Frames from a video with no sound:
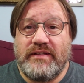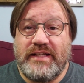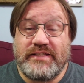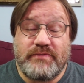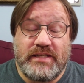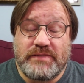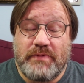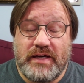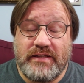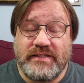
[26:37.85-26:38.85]
and that's when I
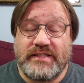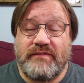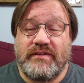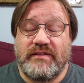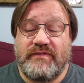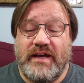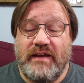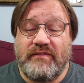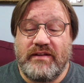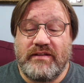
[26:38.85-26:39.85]
spotted the 7 and the
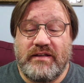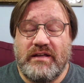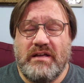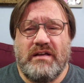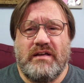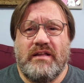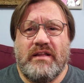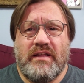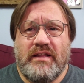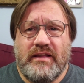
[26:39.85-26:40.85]
5, and I thought,
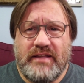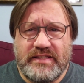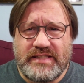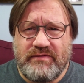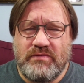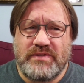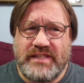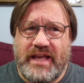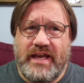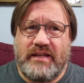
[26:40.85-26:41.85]
that 7 was
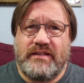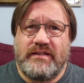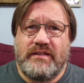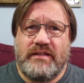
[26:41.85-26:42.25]
added.